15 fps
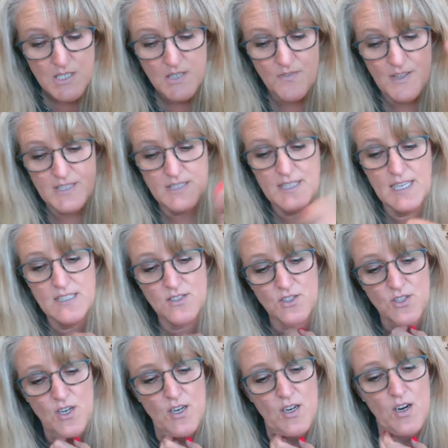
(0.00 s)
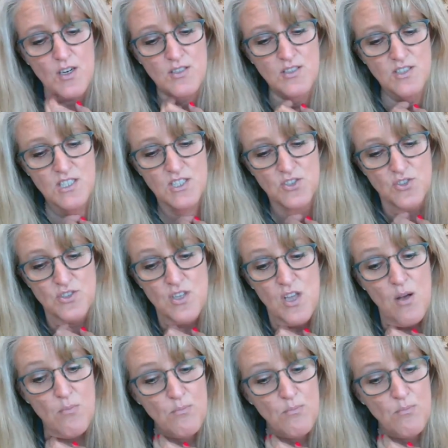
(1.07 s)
Defense Against the Dark Arts teachers,